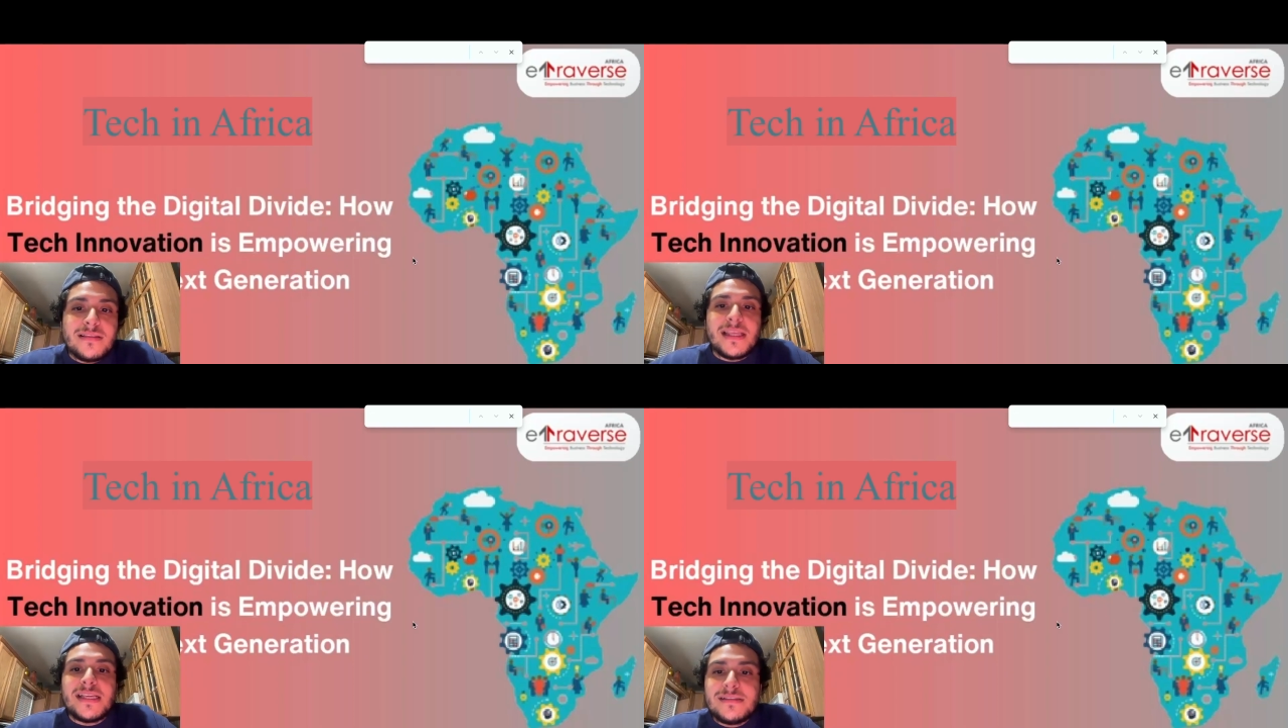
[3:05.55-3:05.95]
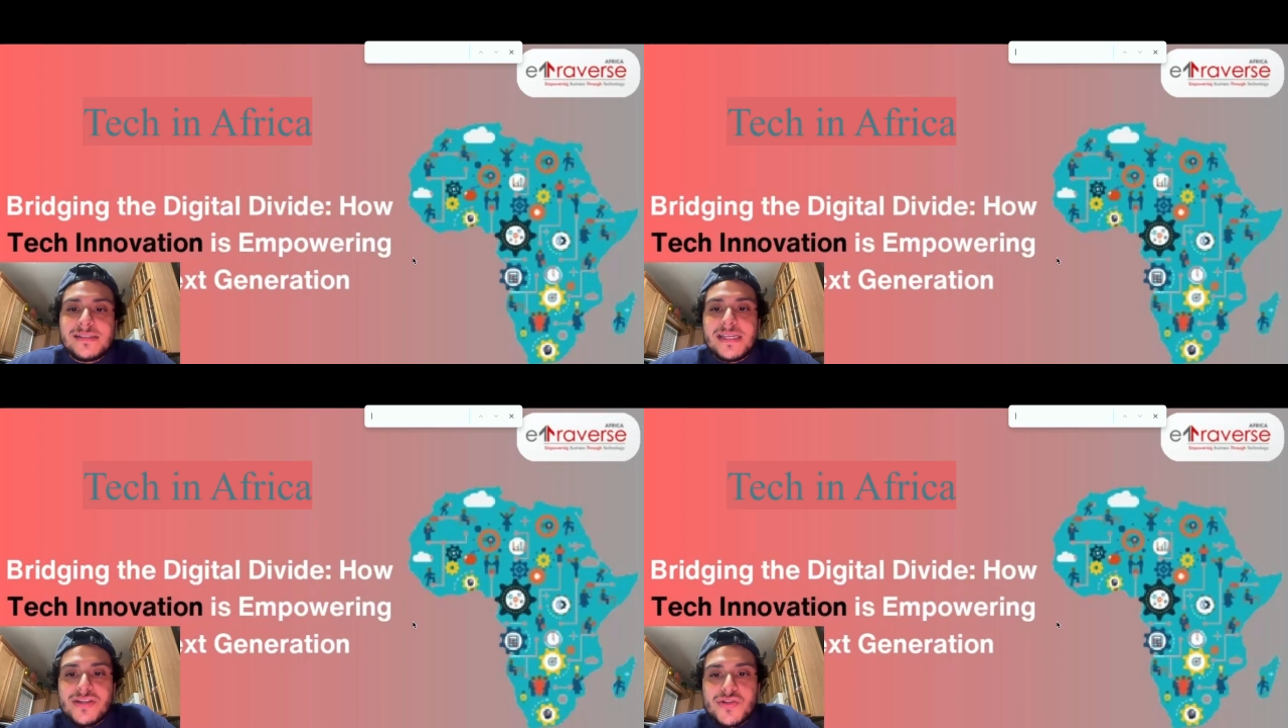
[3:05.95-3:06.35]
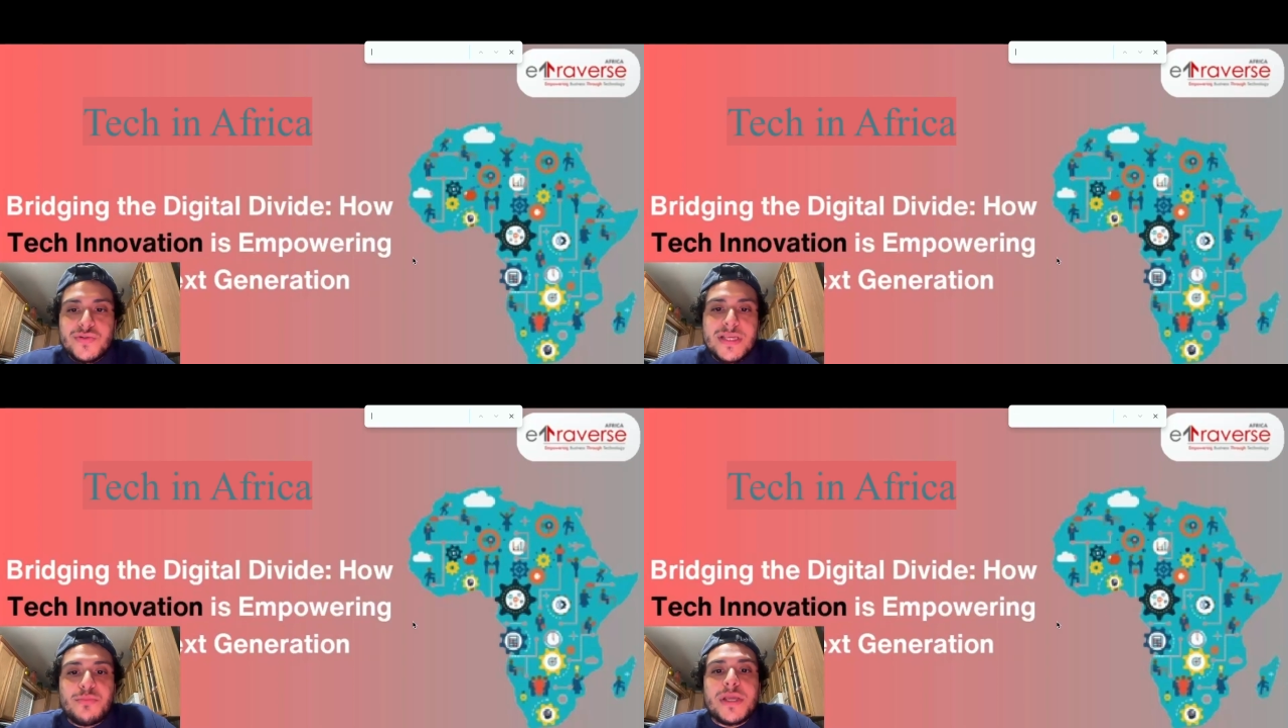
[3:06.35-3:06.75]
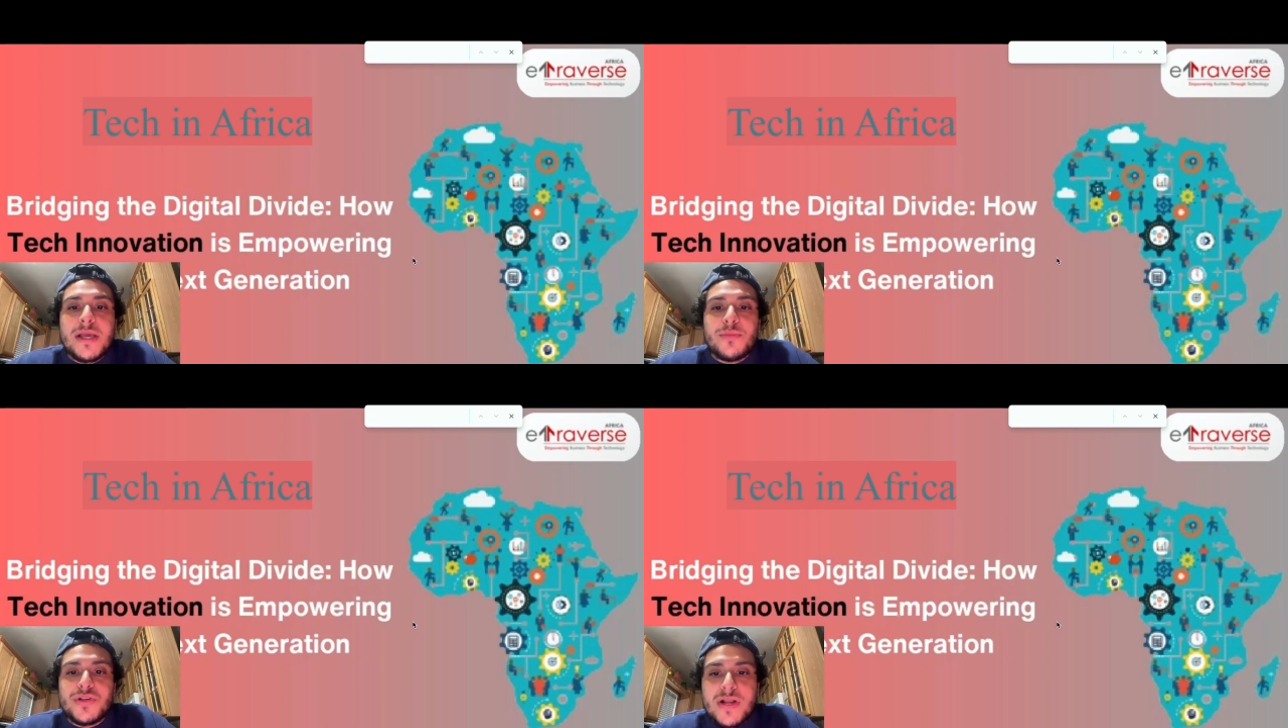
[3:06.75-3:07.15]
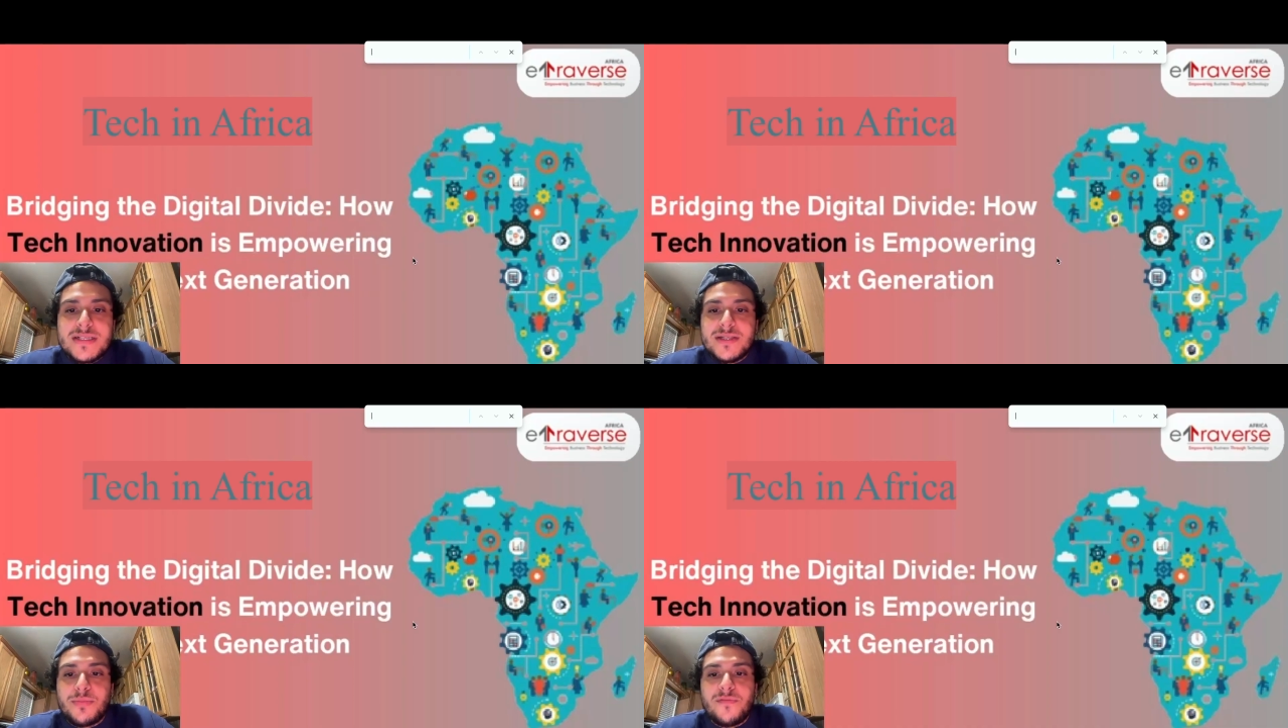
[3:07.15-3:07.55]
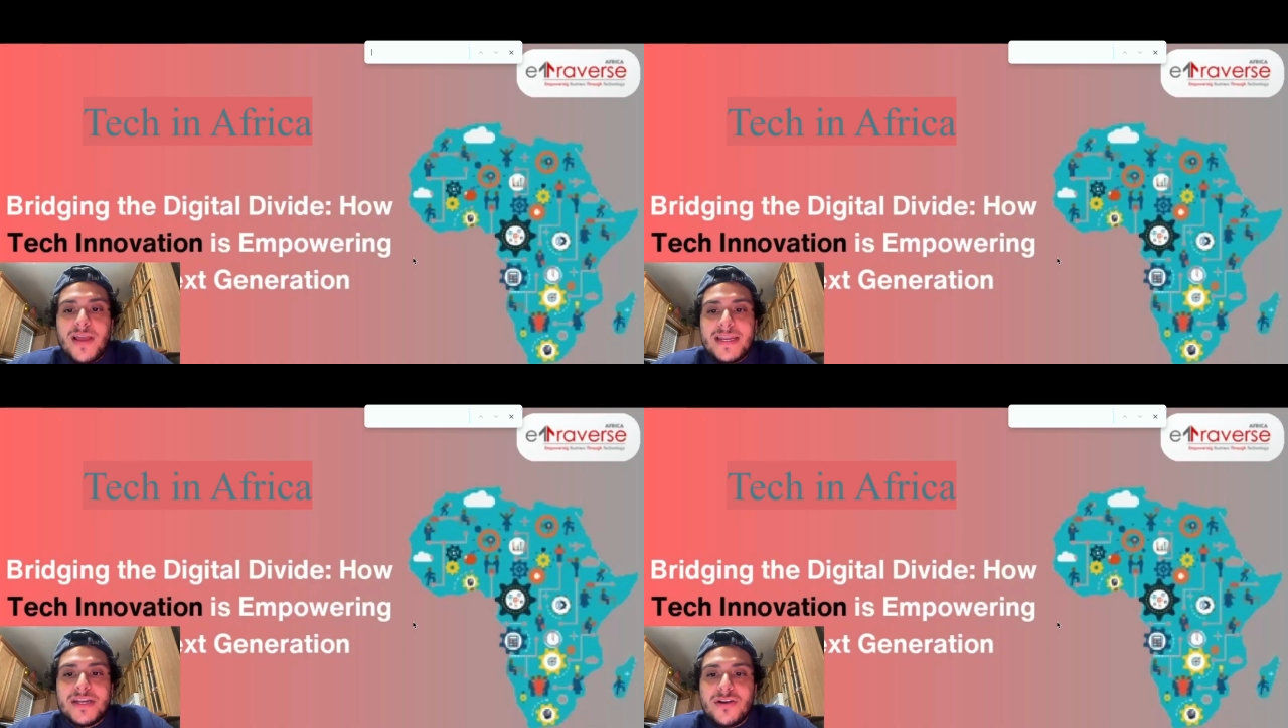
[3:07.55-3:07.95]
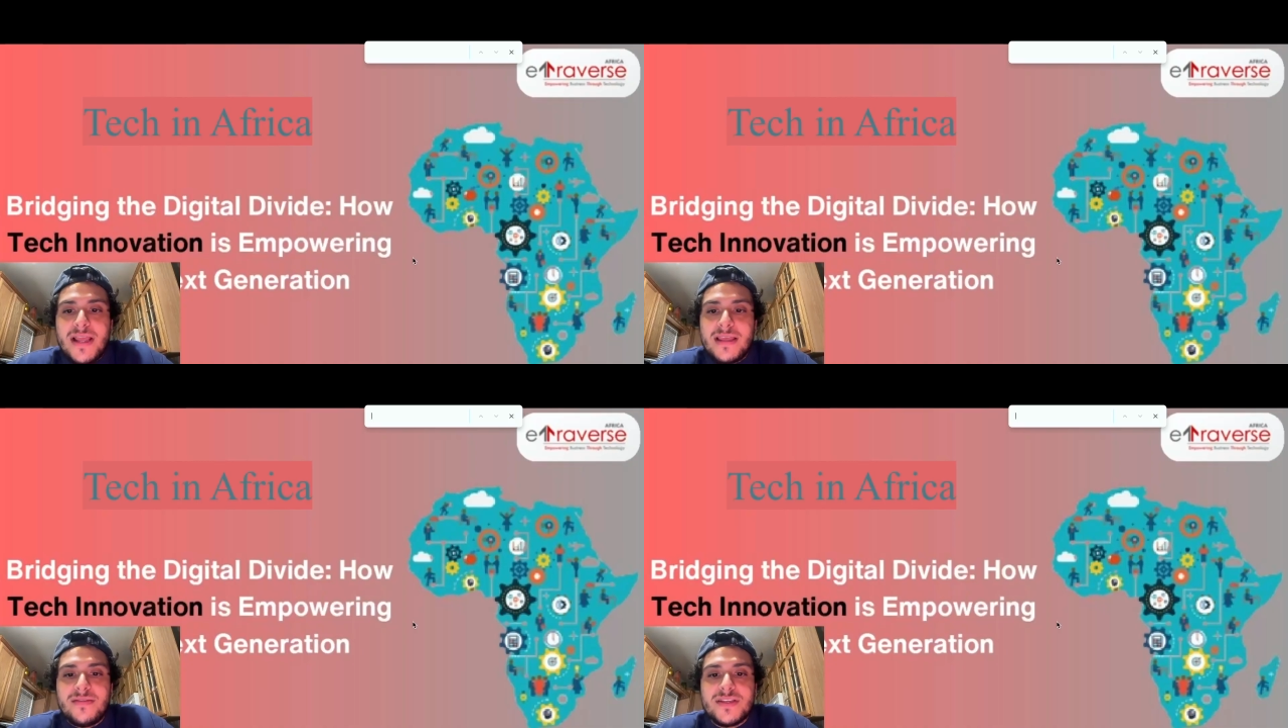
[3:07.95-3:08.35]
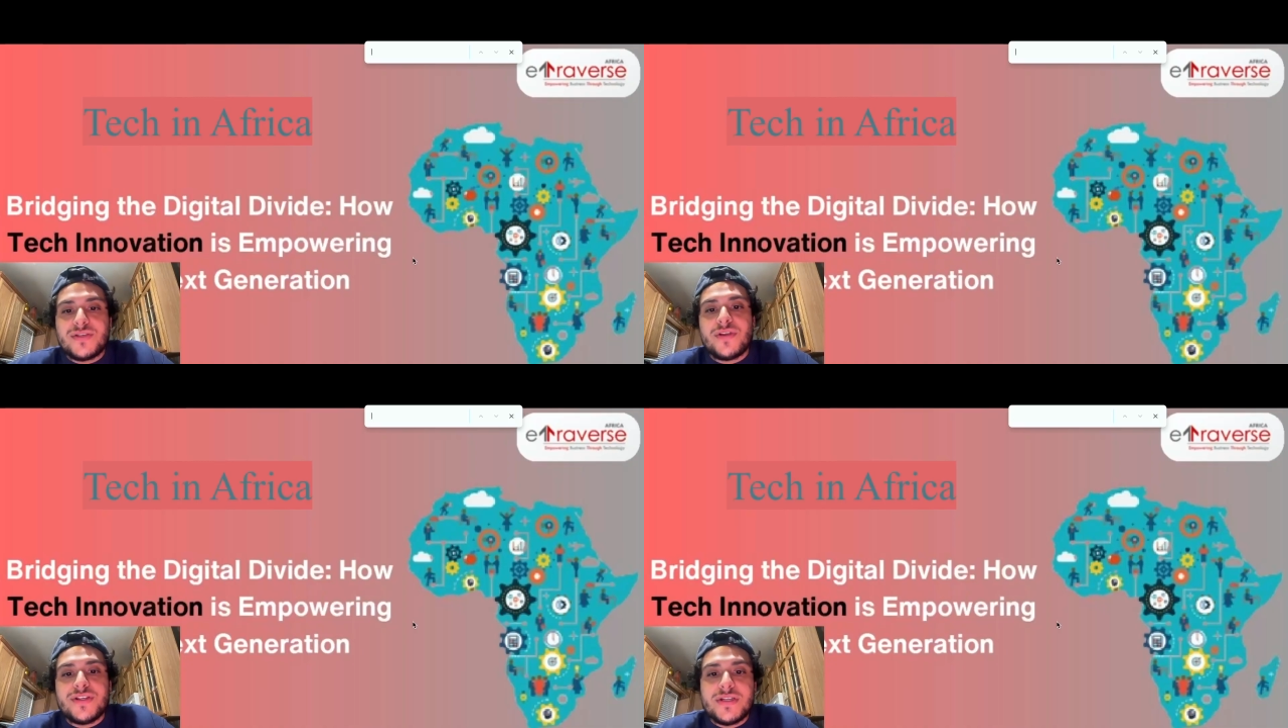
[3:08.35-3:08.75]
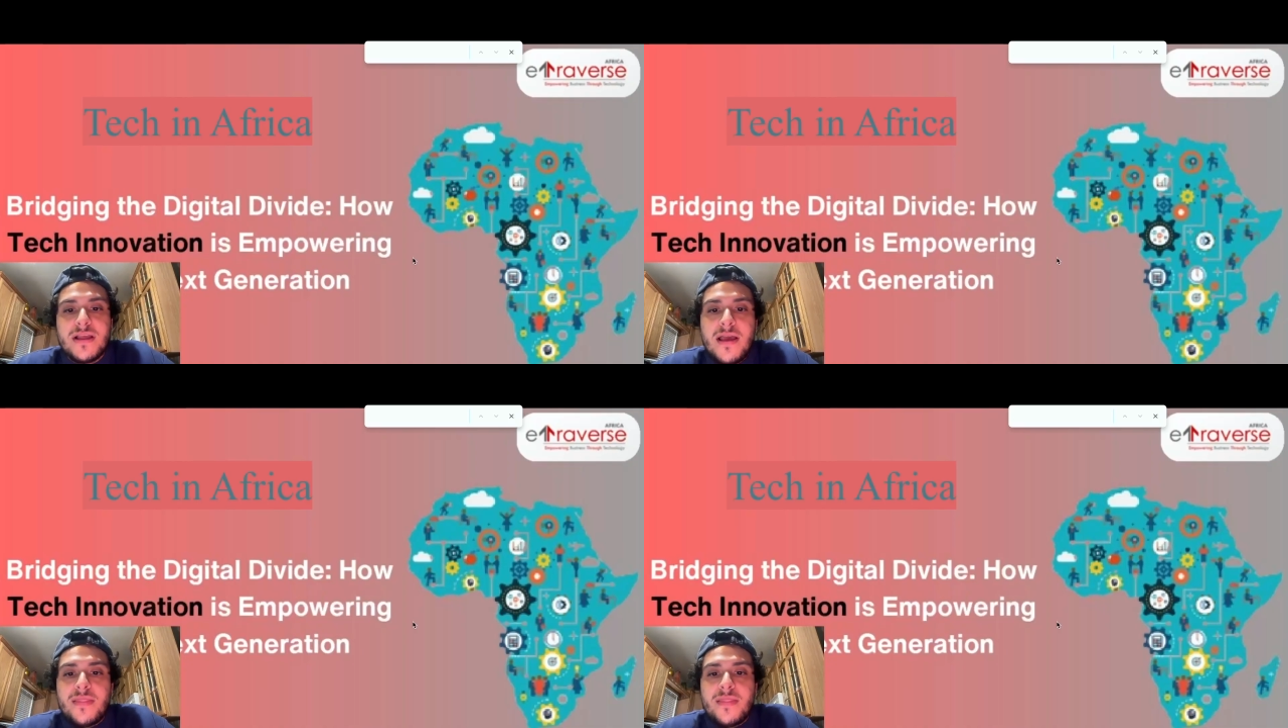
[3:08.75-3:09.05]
latency issues can become addressed to provide internet in this region.